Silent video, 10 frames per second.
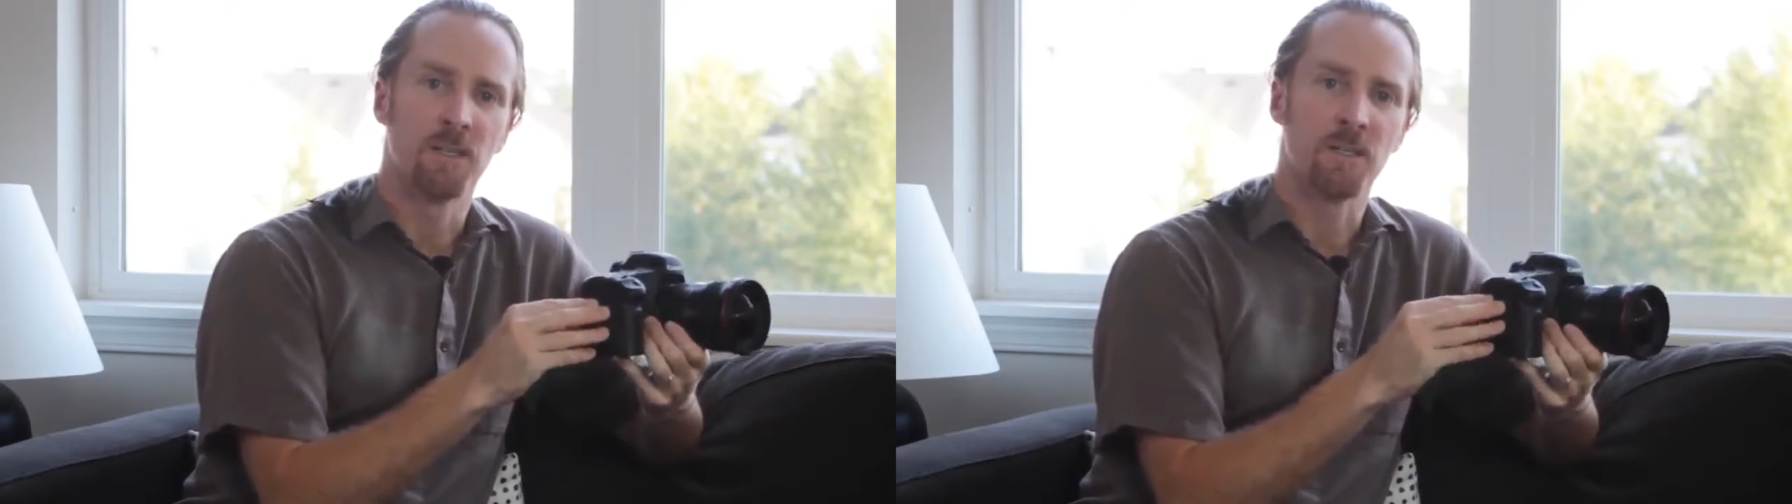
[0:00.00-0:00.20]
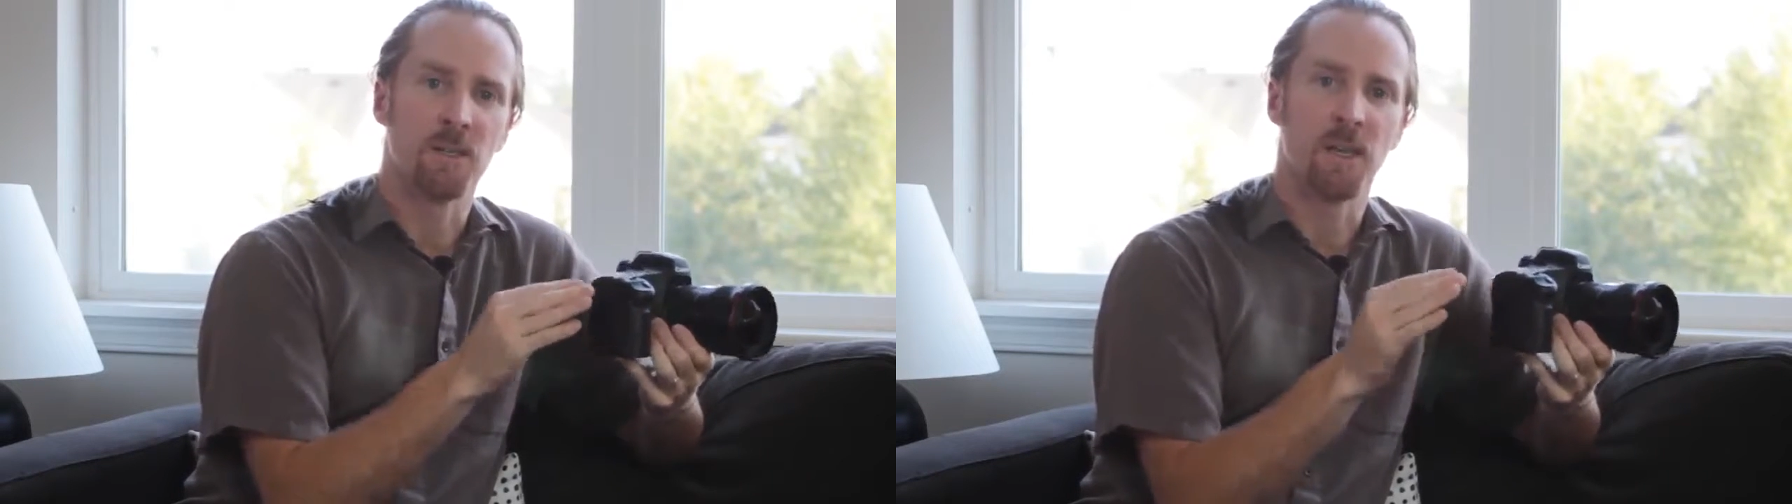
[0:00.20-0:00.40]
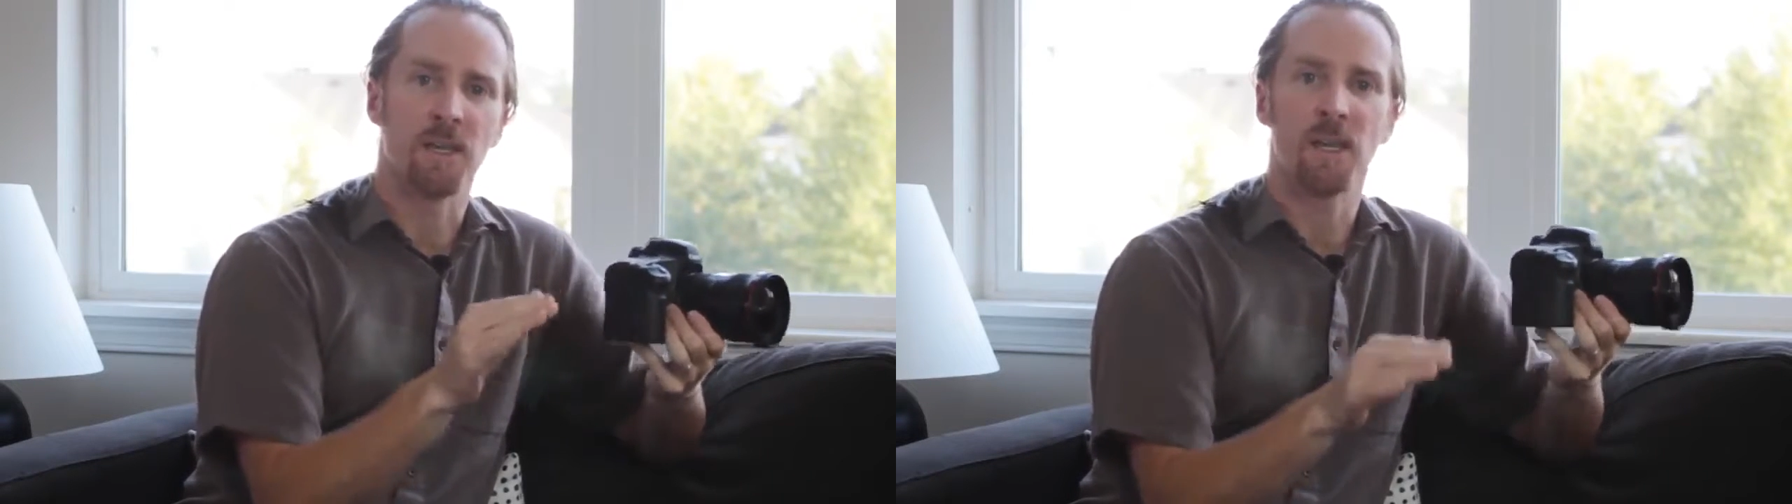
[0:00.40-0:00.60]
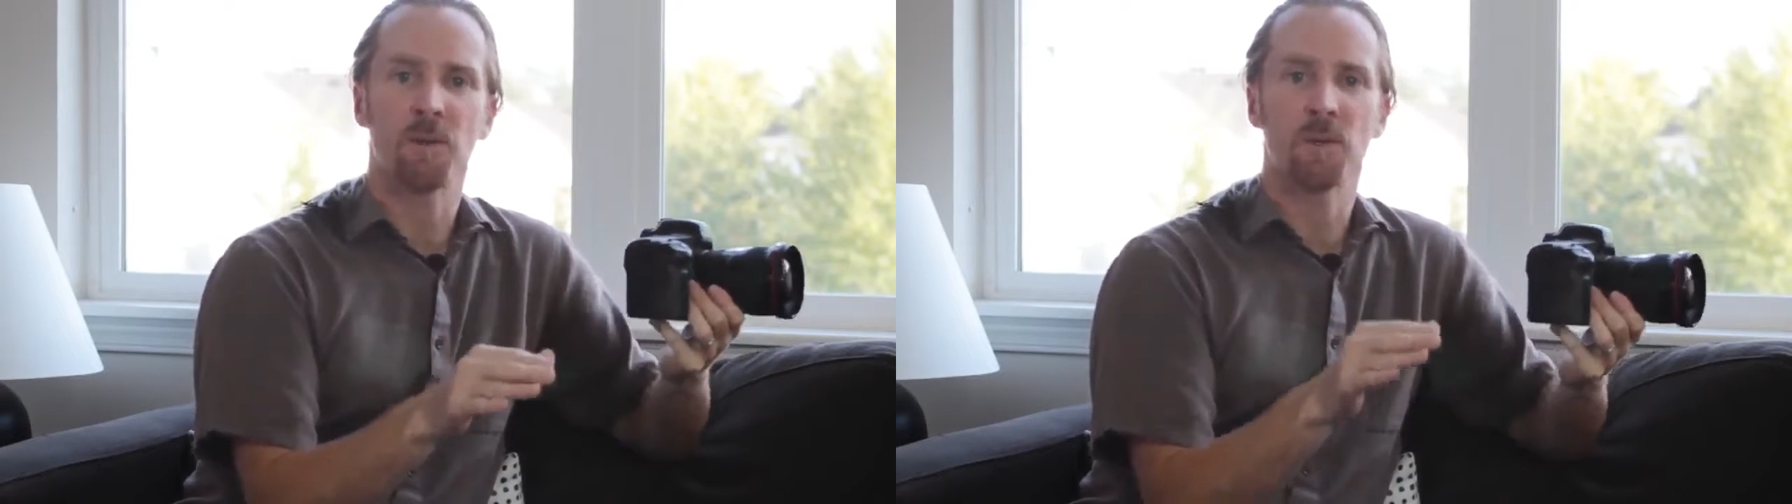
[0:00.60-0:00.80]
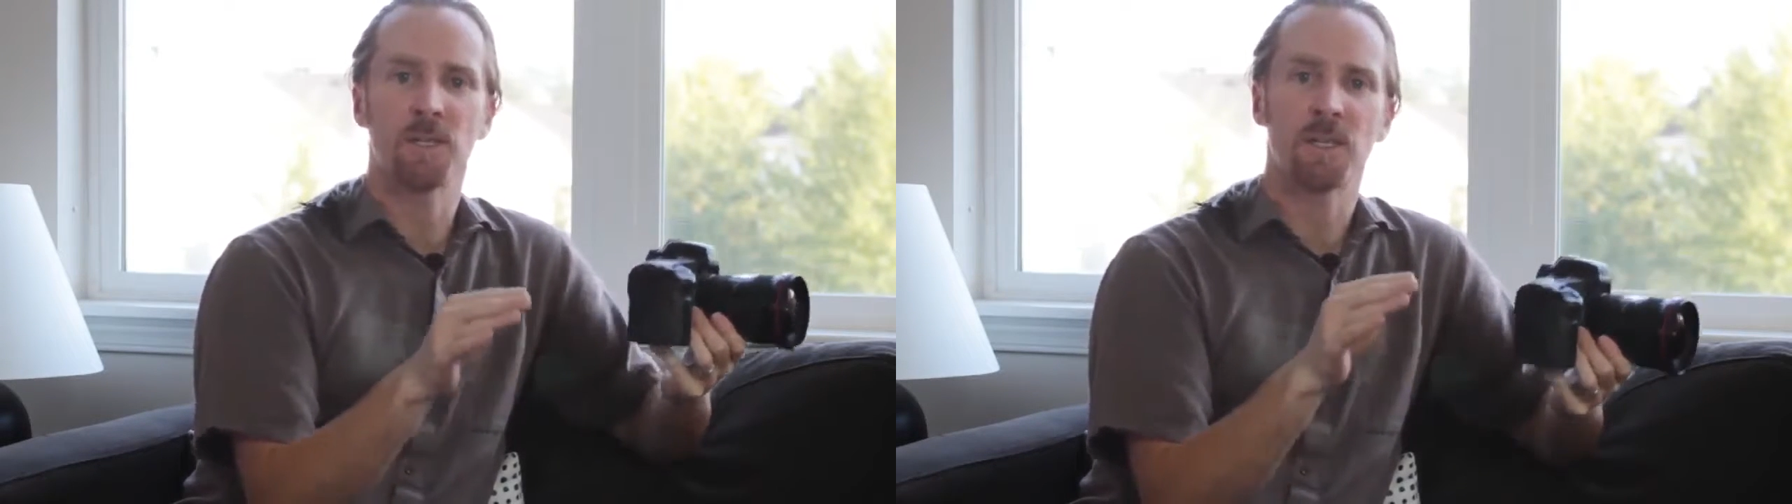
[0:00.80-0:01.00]
So now
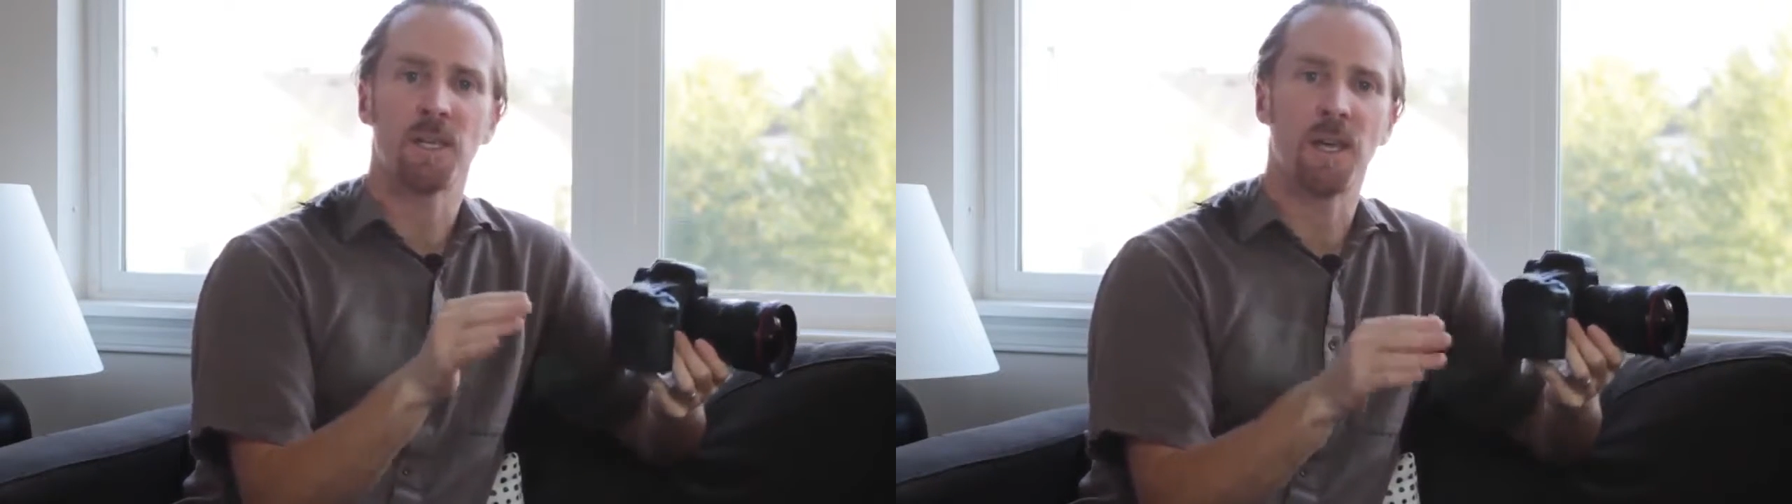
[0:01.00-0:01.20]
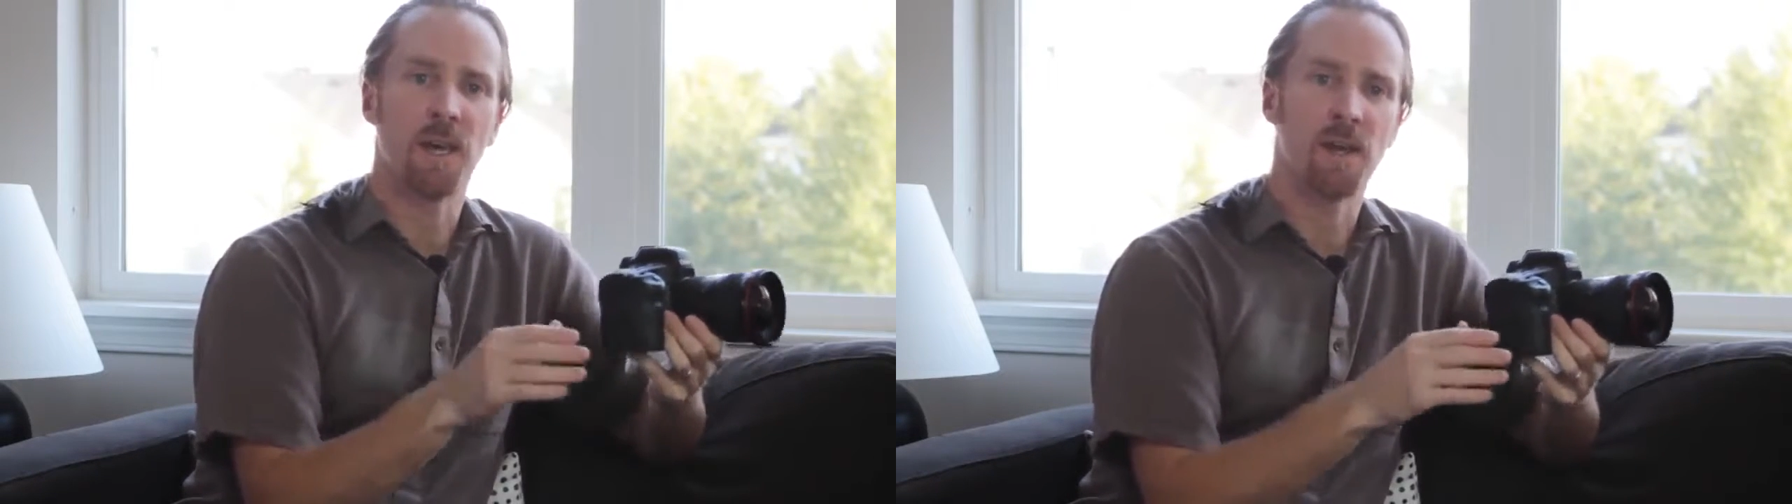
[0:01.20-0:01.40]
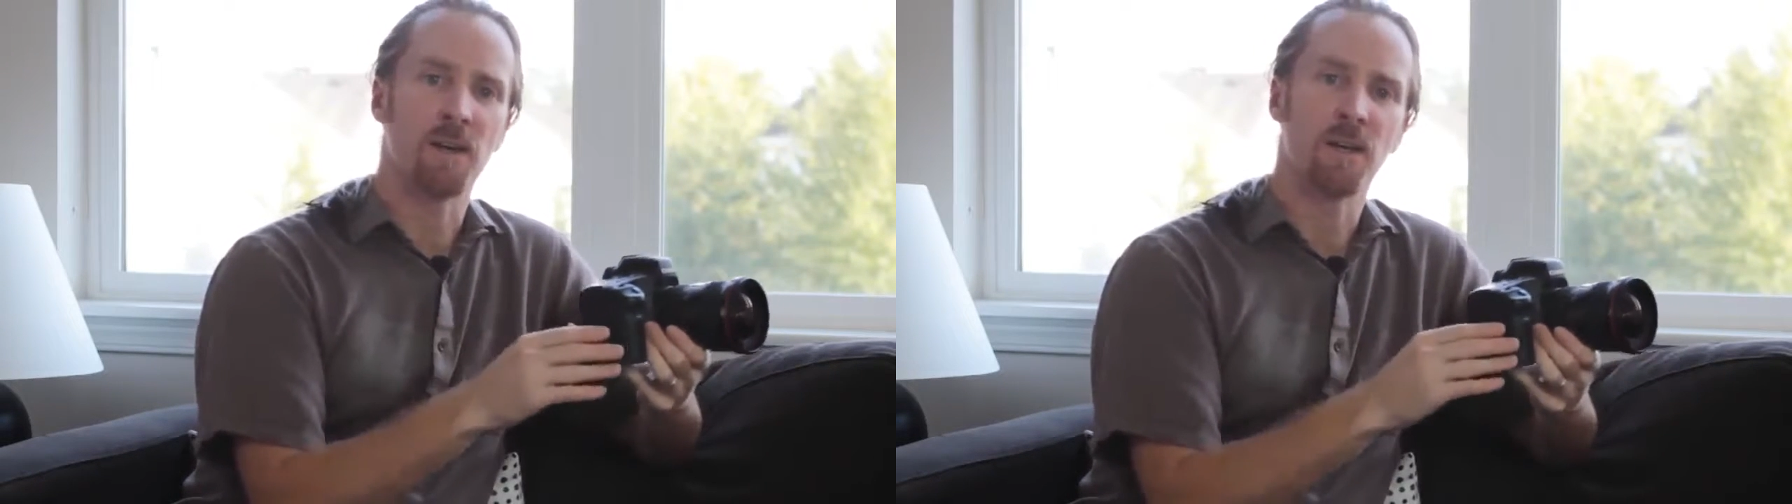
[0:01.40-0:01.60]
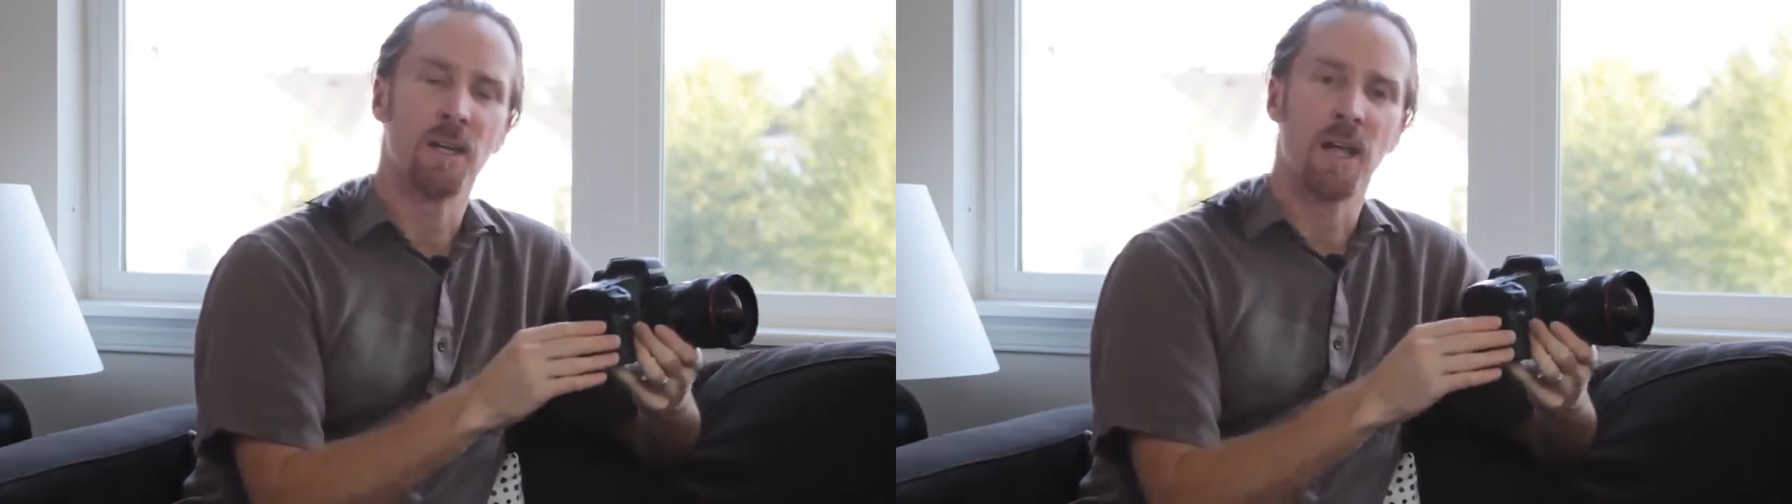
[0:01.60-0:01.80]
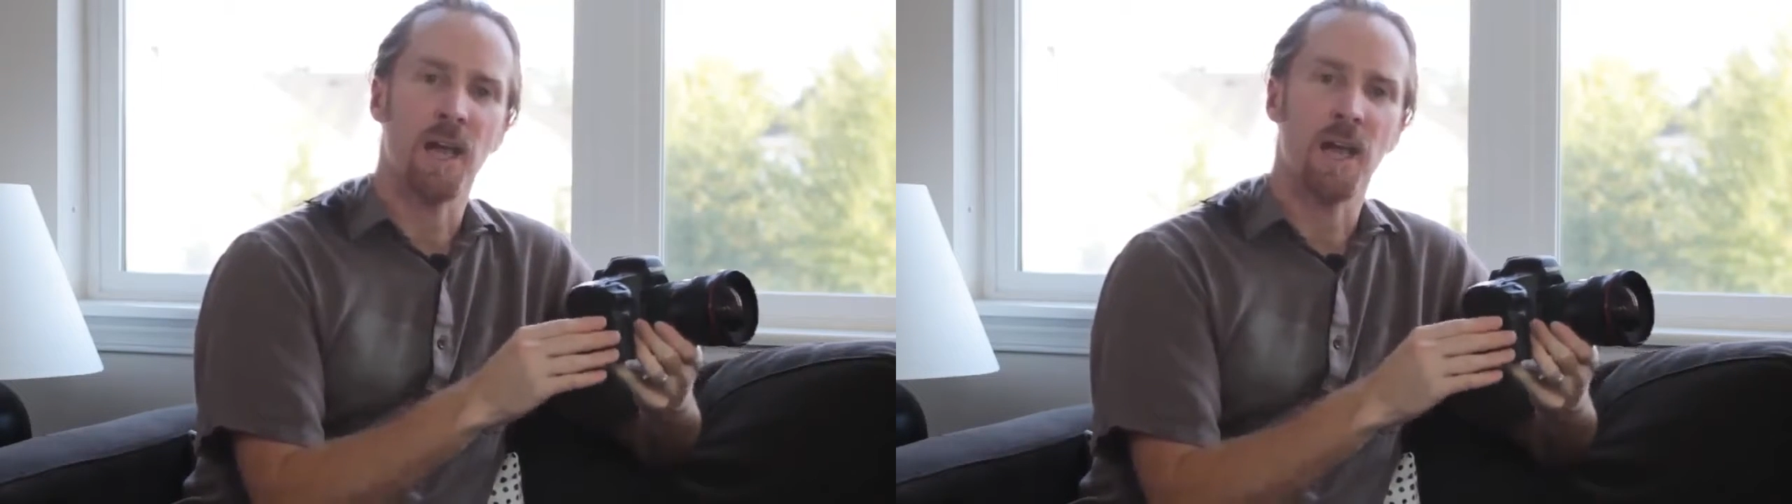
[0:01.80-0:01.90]
here we see how